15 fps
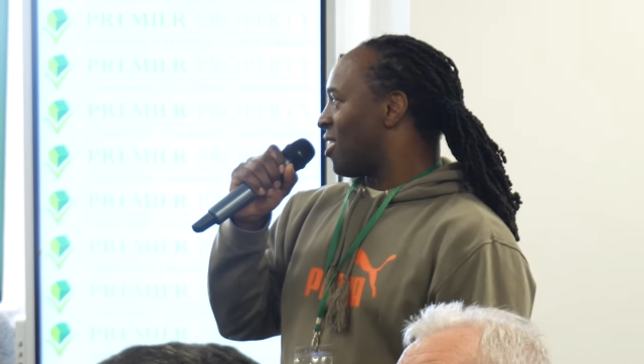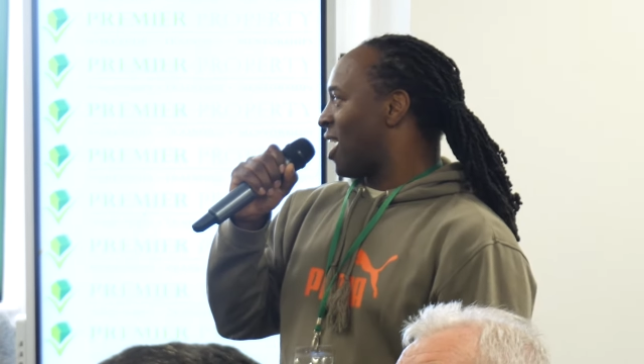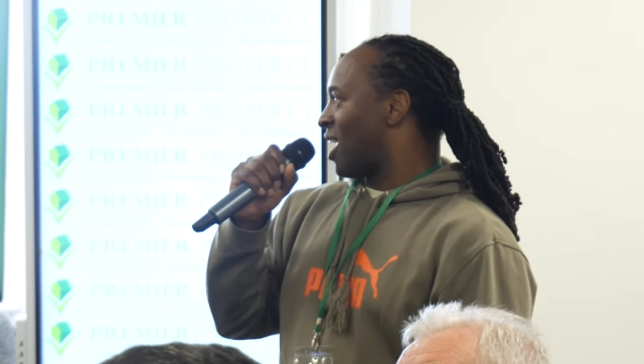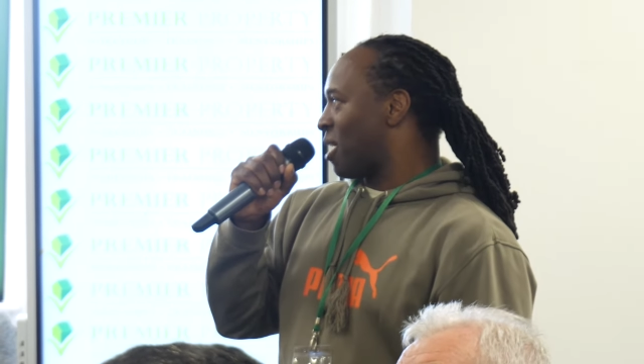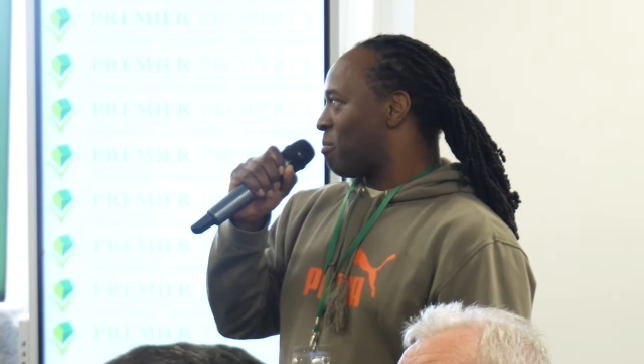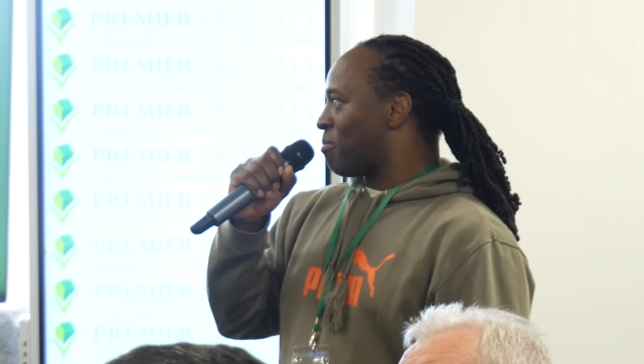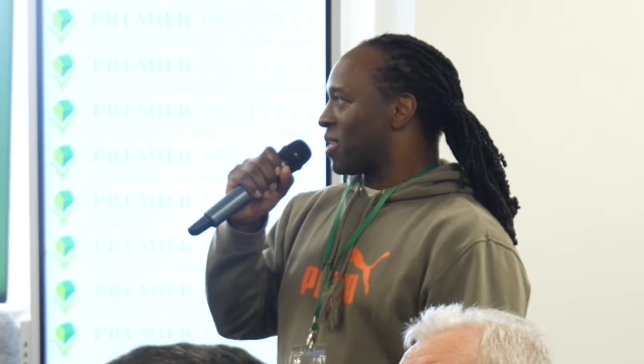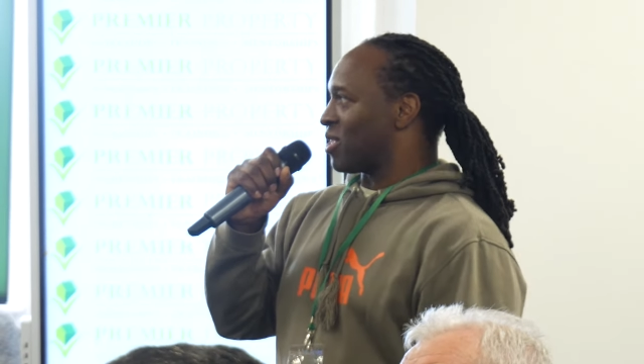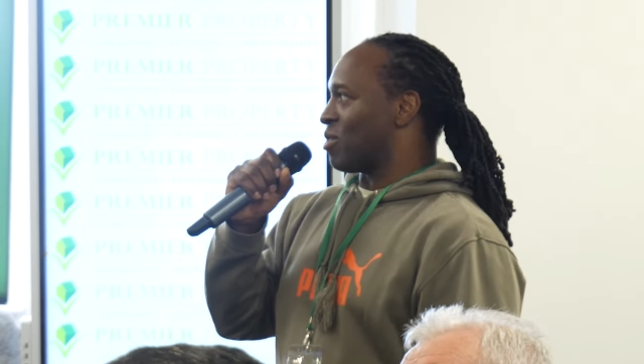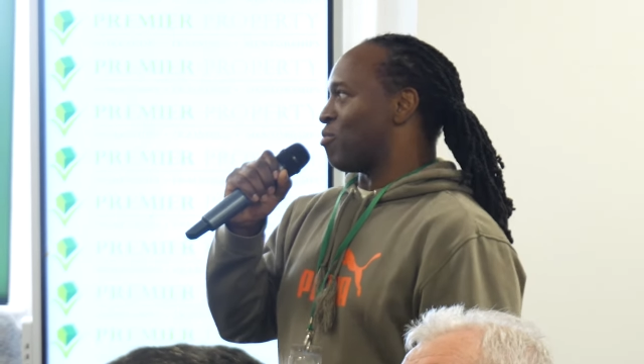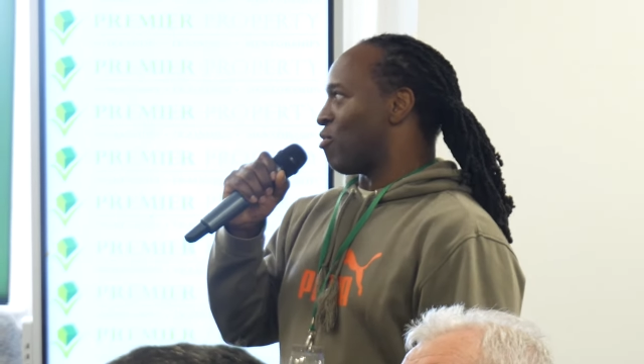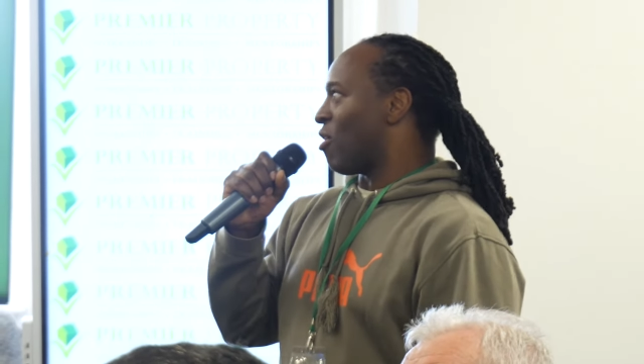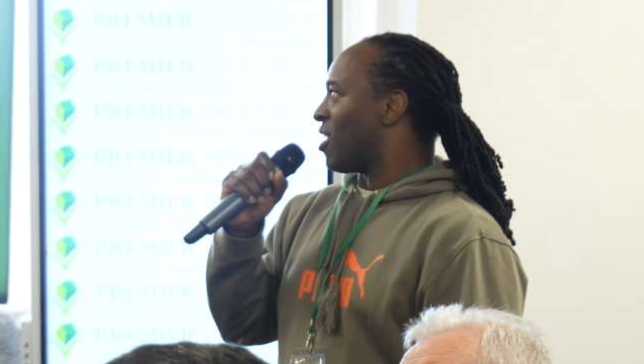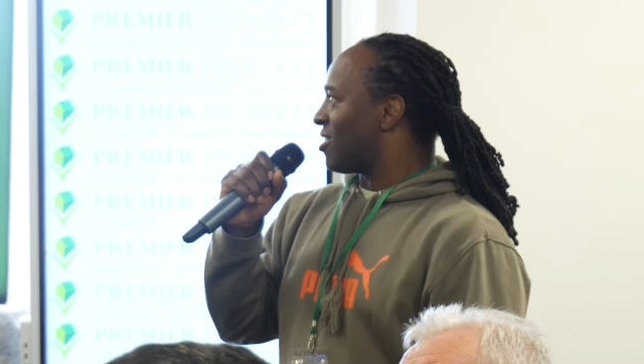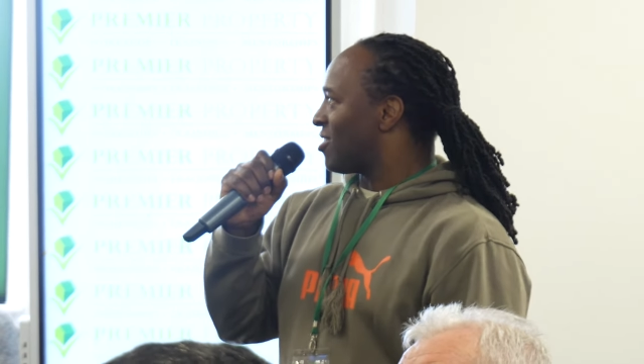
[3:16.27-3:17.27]
at a better
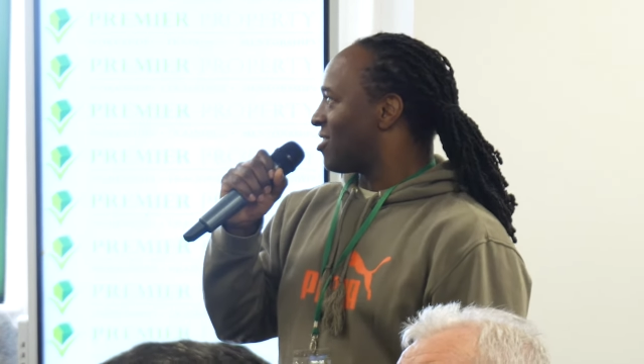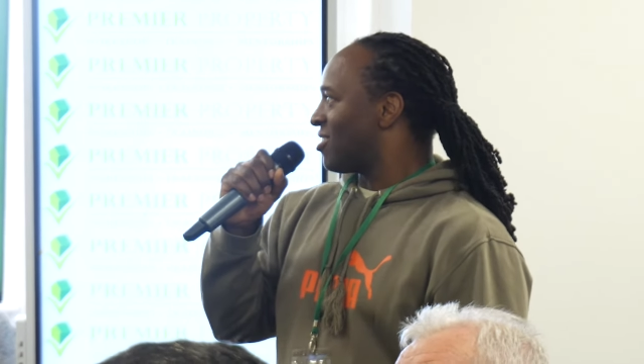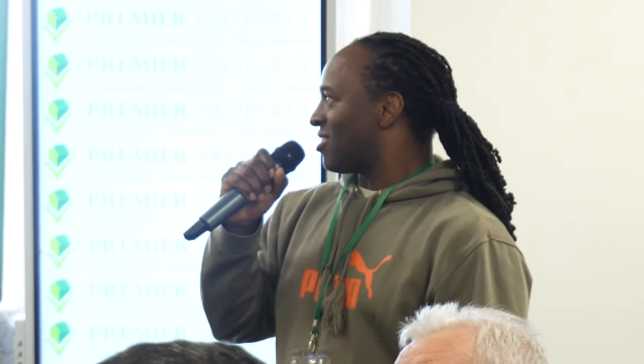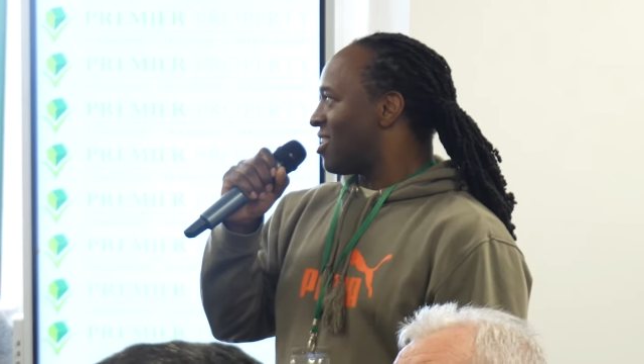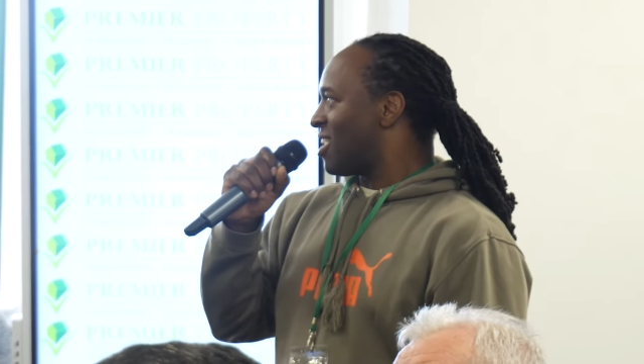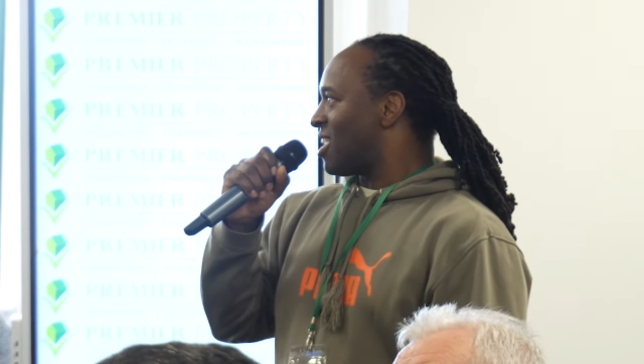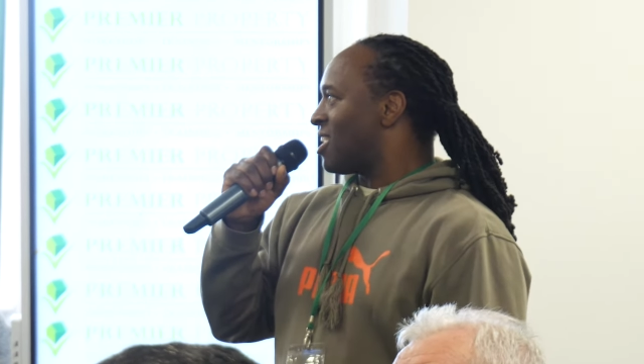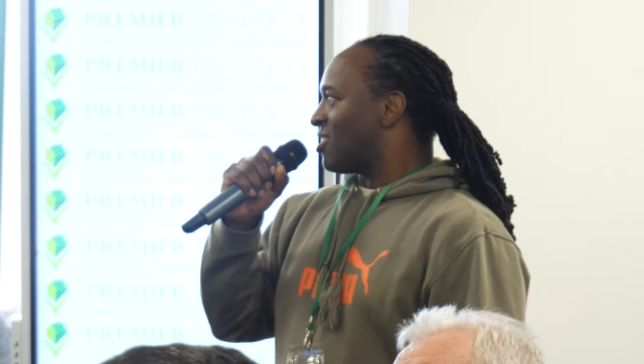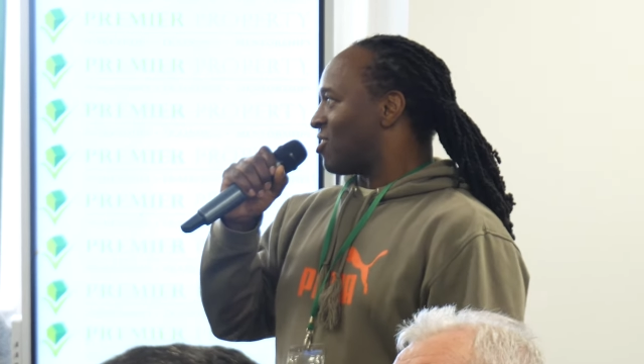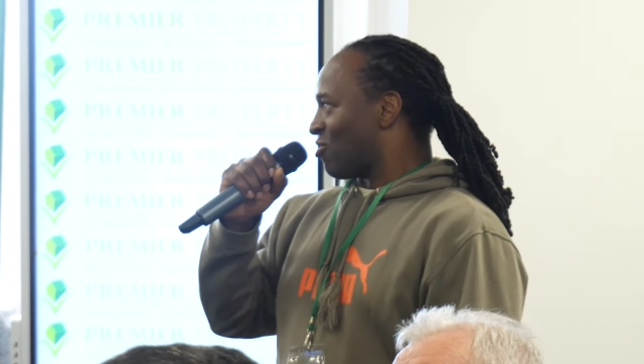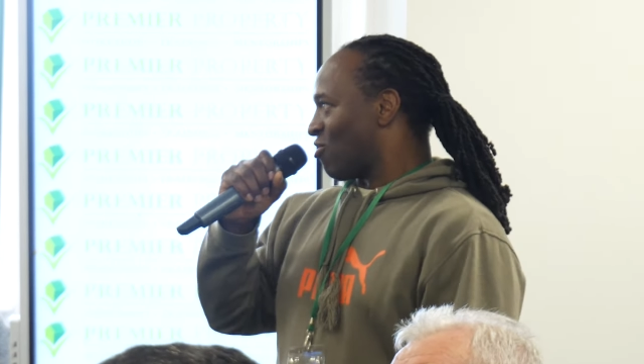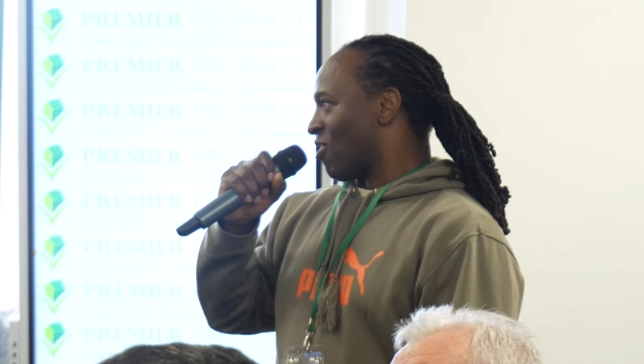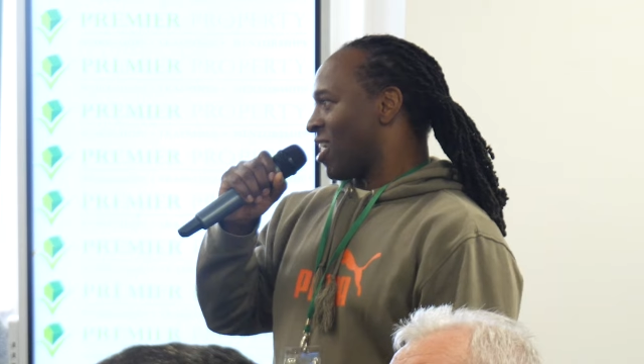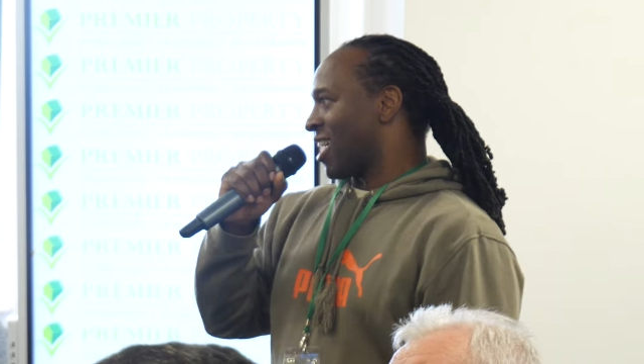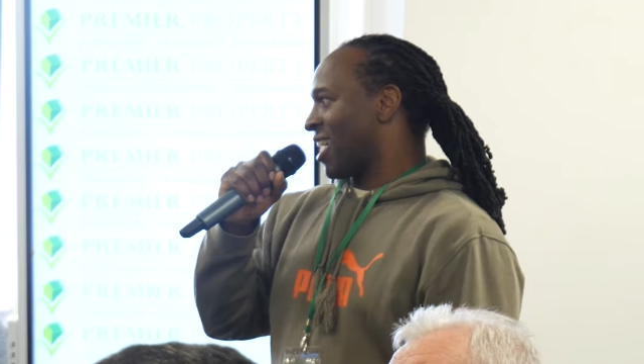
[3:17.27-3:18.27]
price to
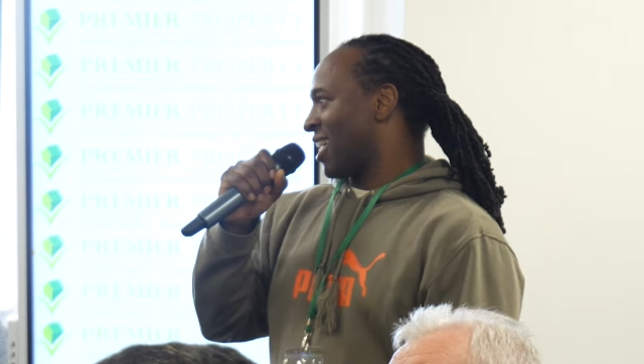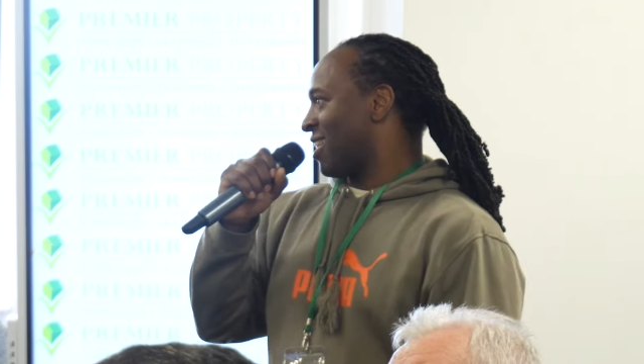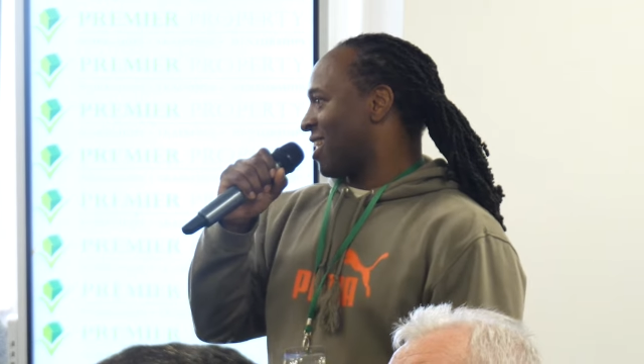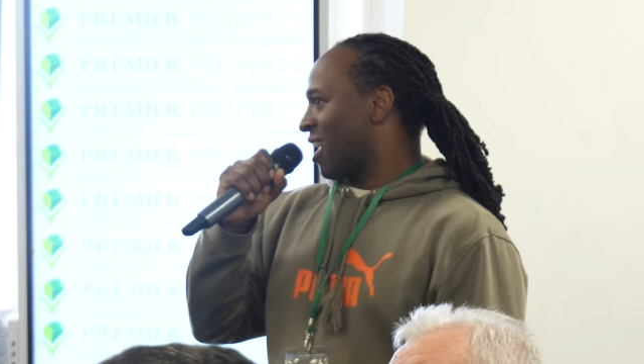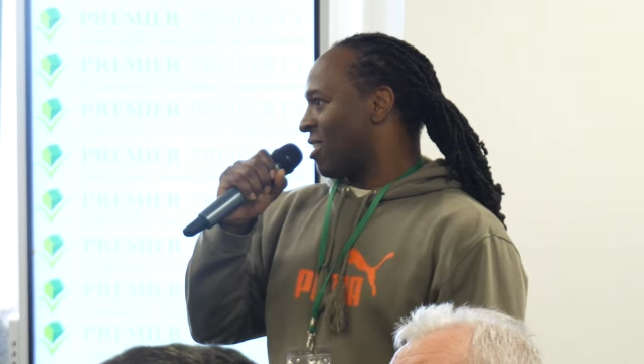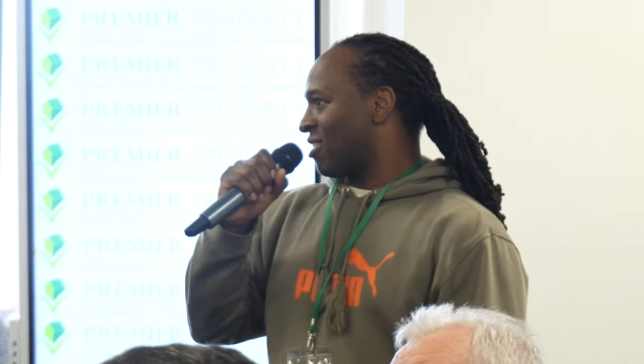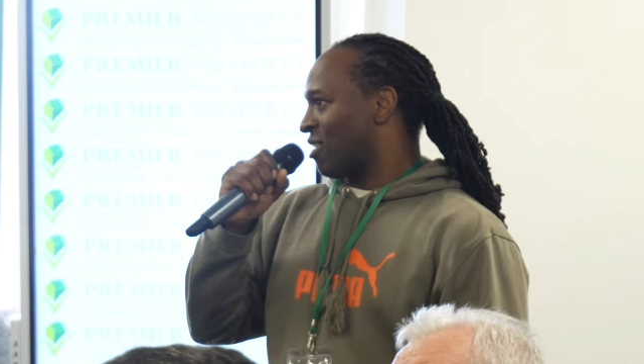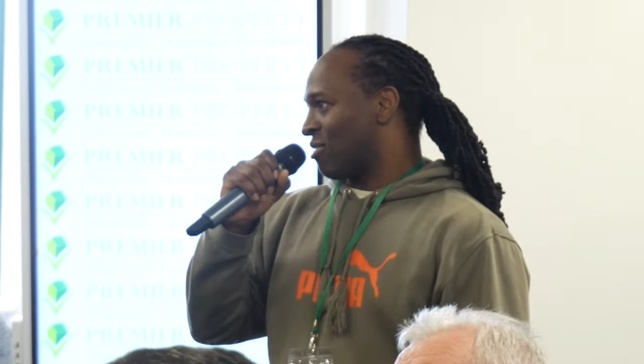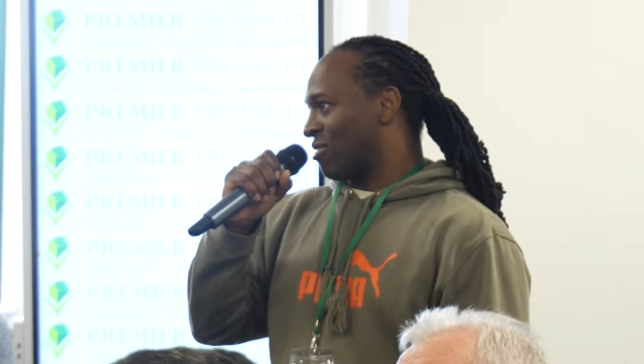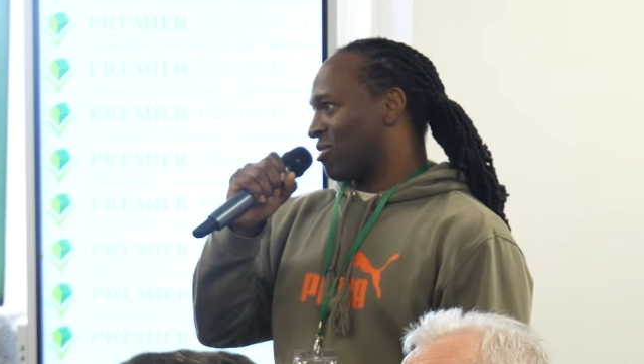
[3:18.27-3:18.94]
try and get that